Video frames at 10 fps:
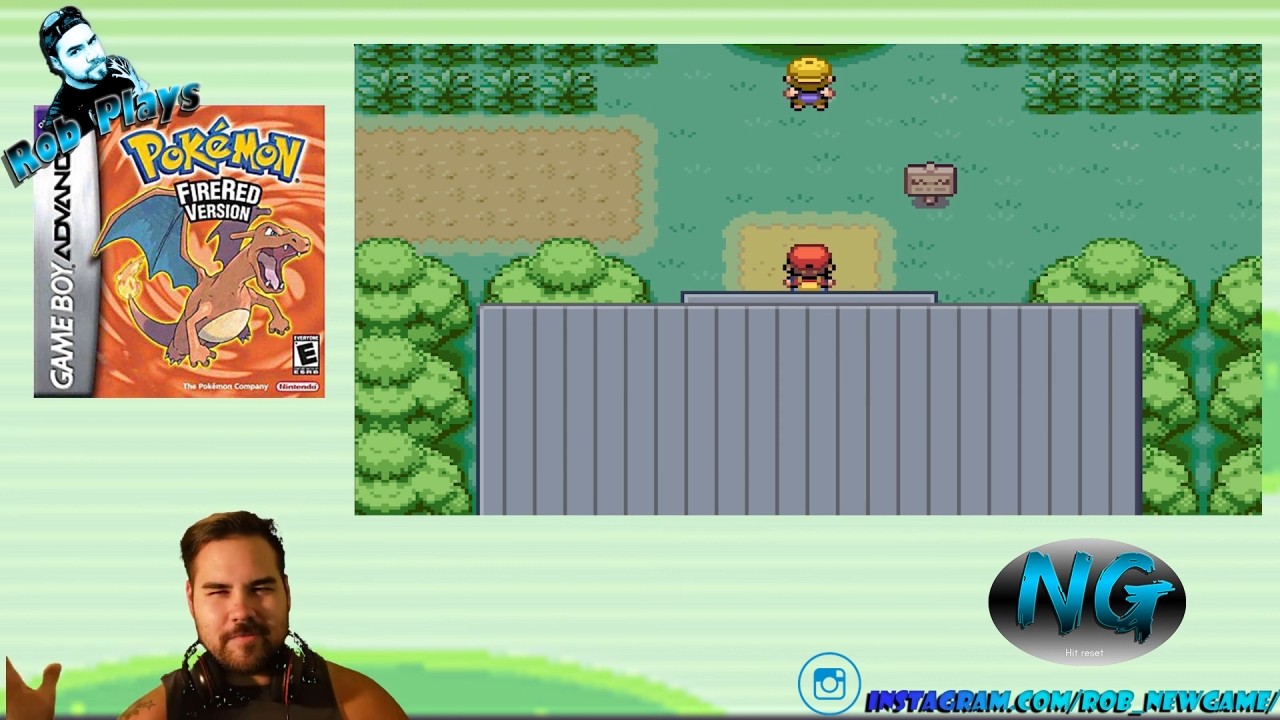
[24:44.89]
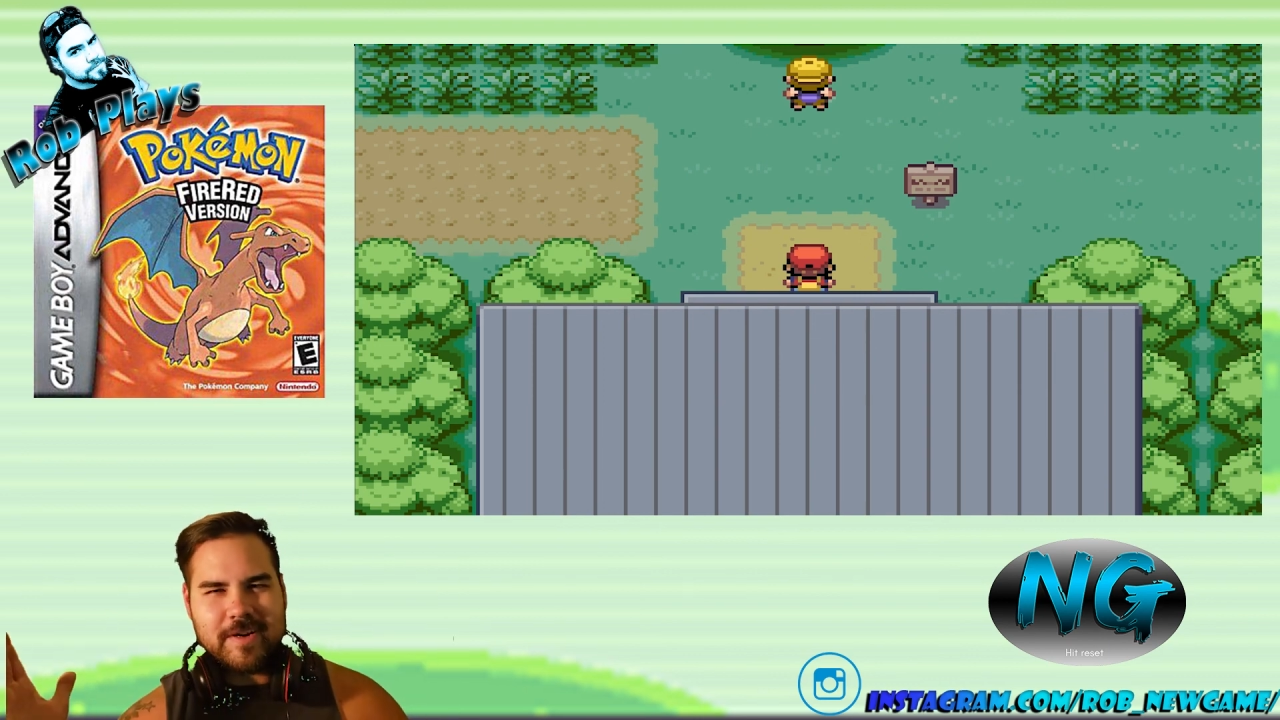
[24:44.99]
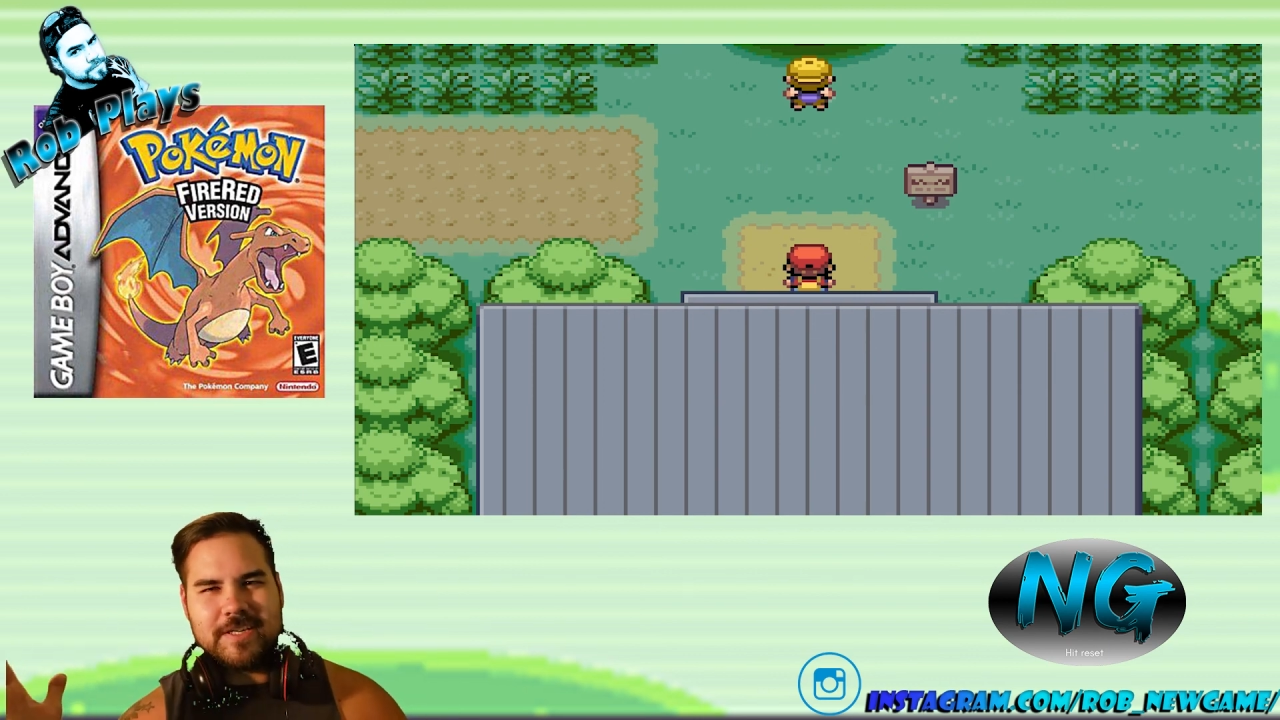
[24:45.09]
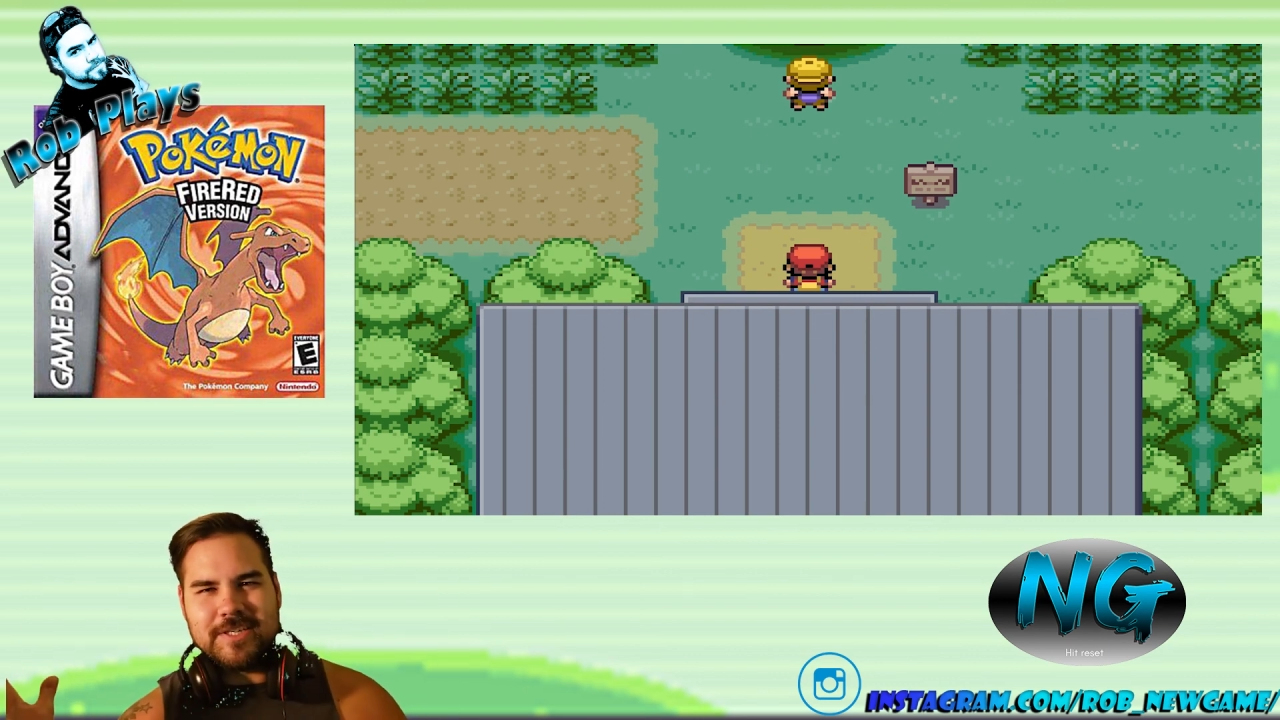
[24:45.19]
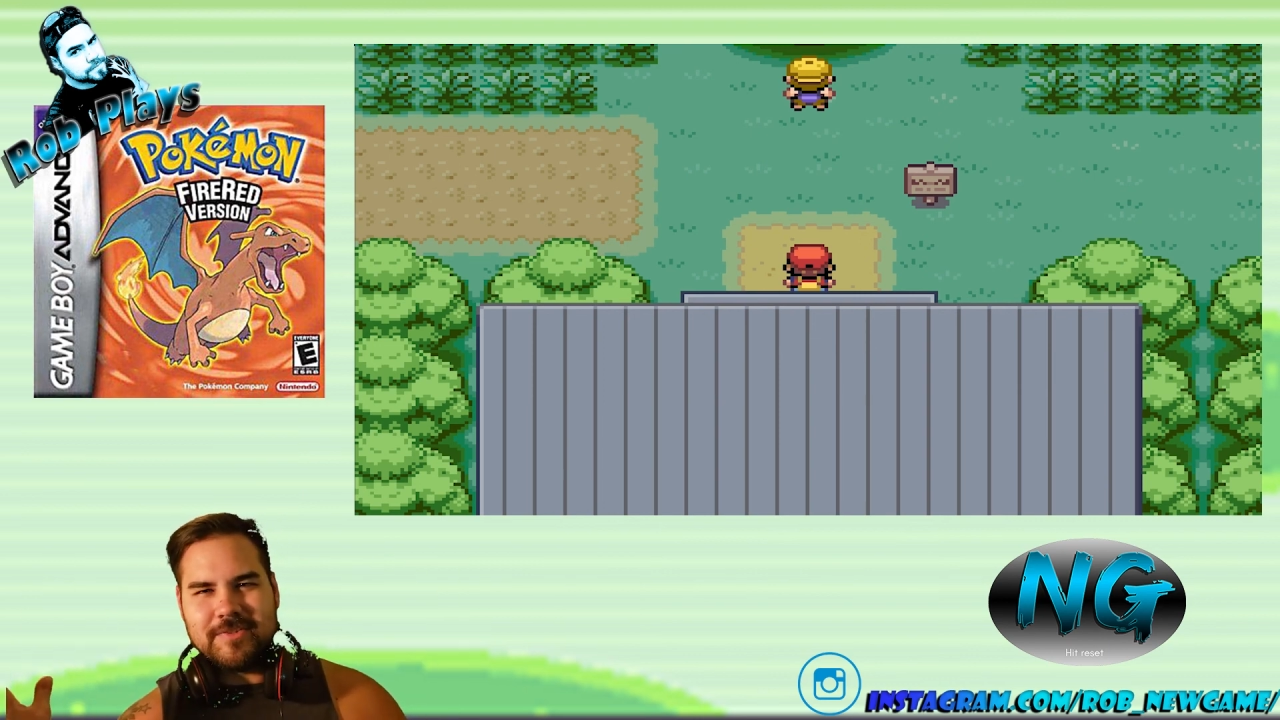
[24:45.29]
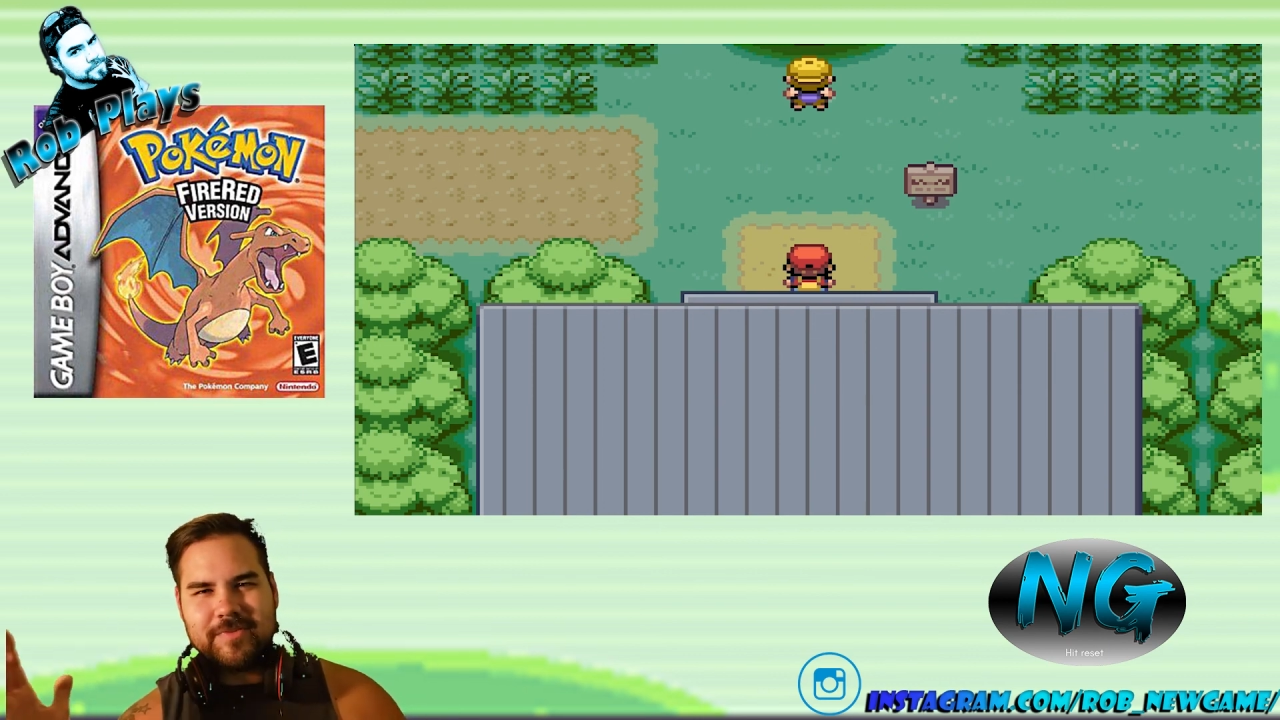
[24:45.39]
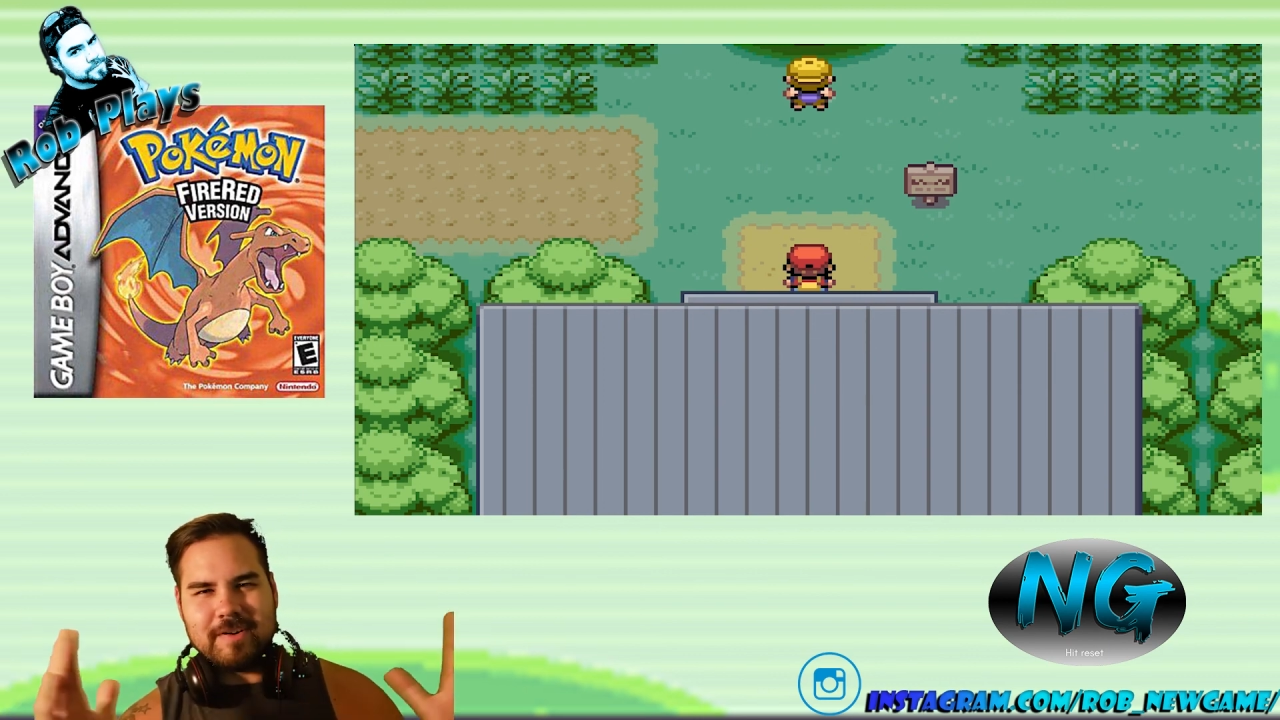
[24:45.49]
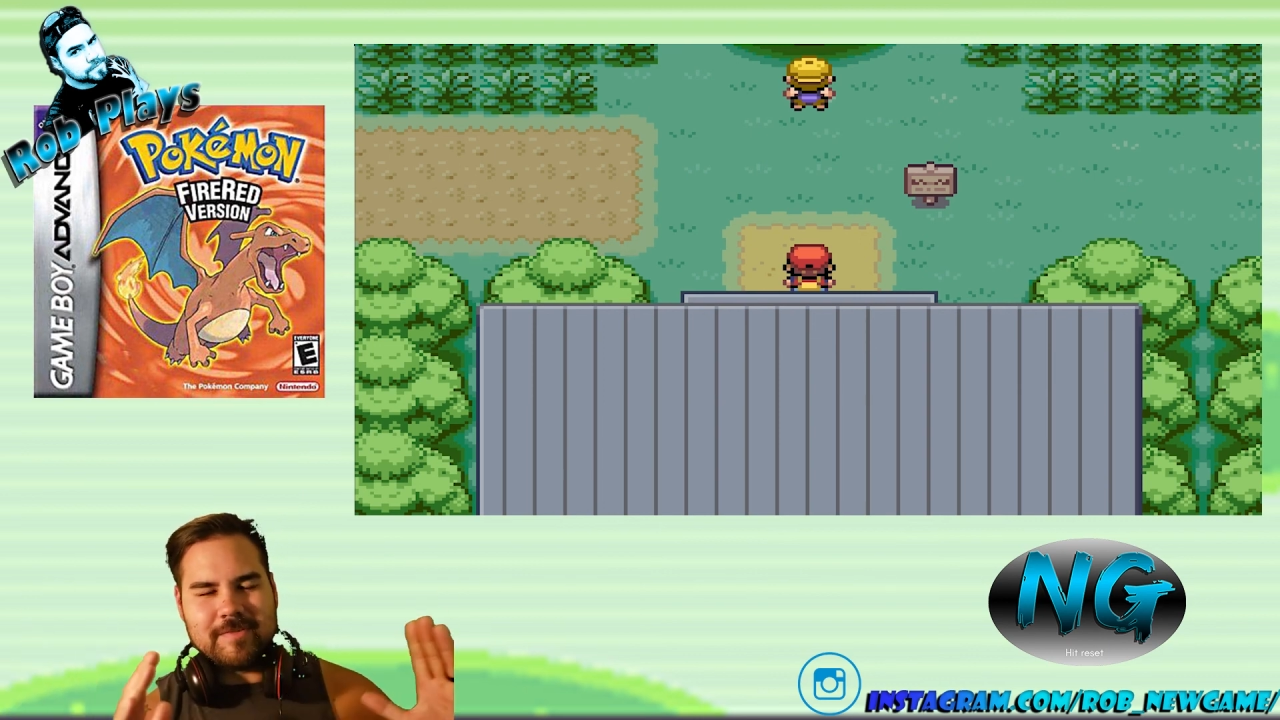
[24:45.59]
ratio when I